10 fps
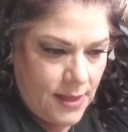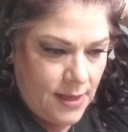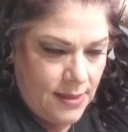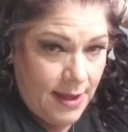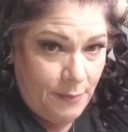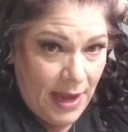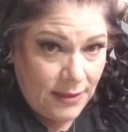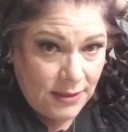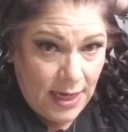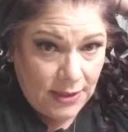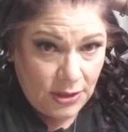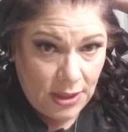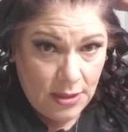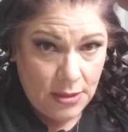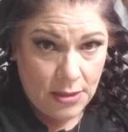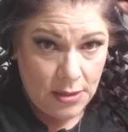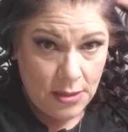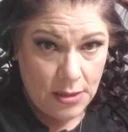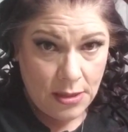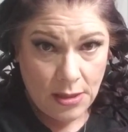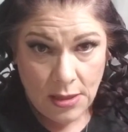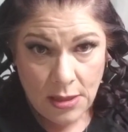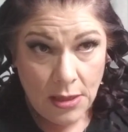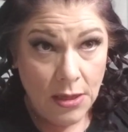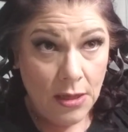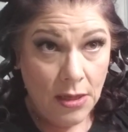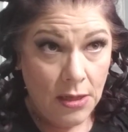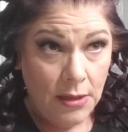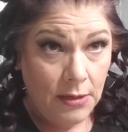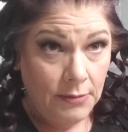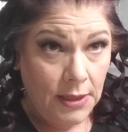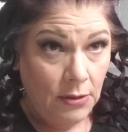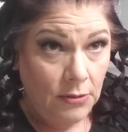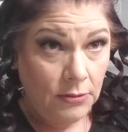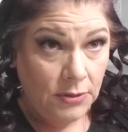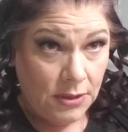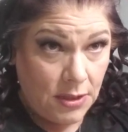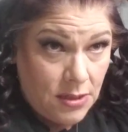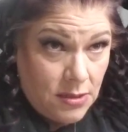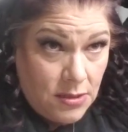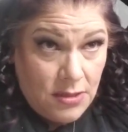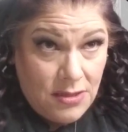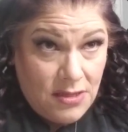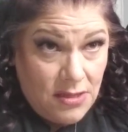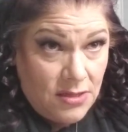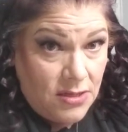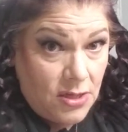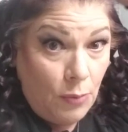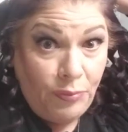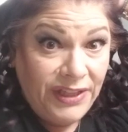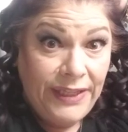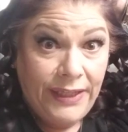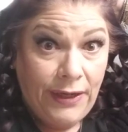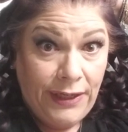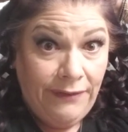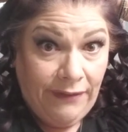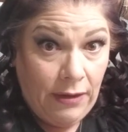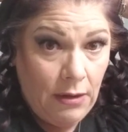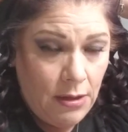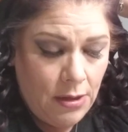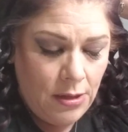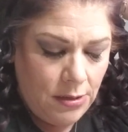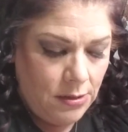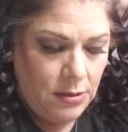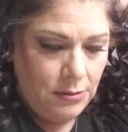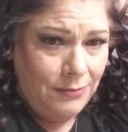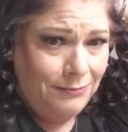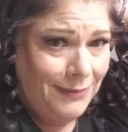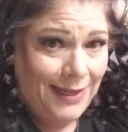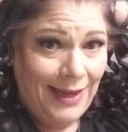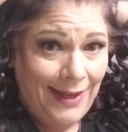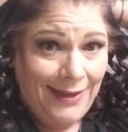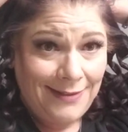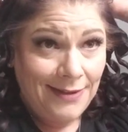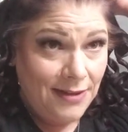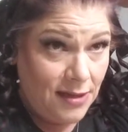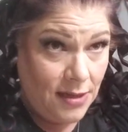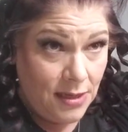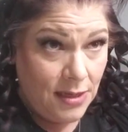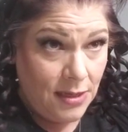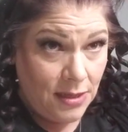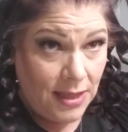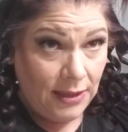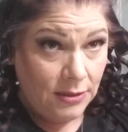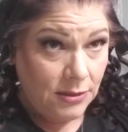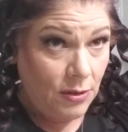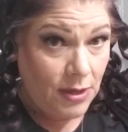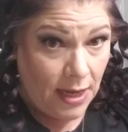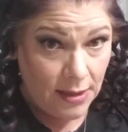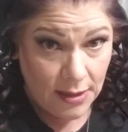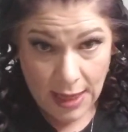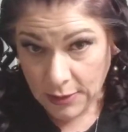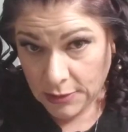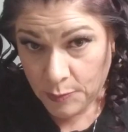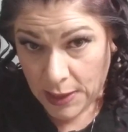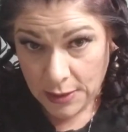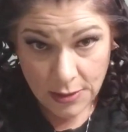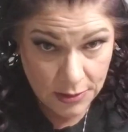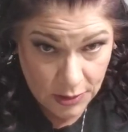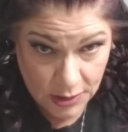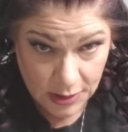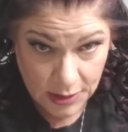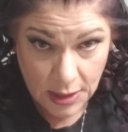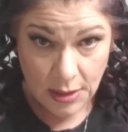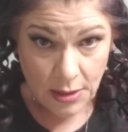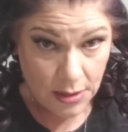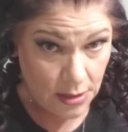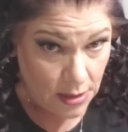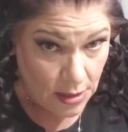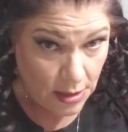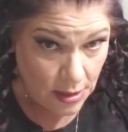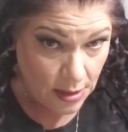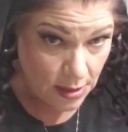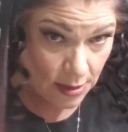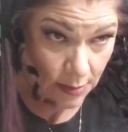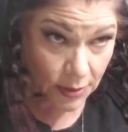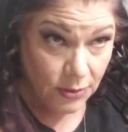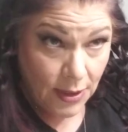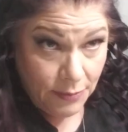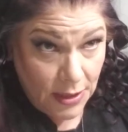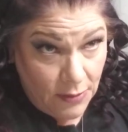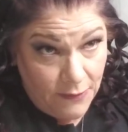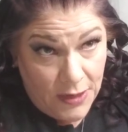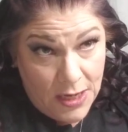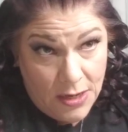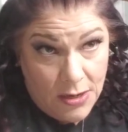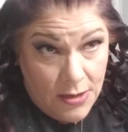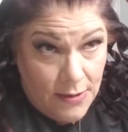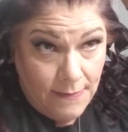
In that back section. There we go. Those look completely uneven. Oh my God. That looks, okay, that looks better, as you can see. I'm gonna drop that over here.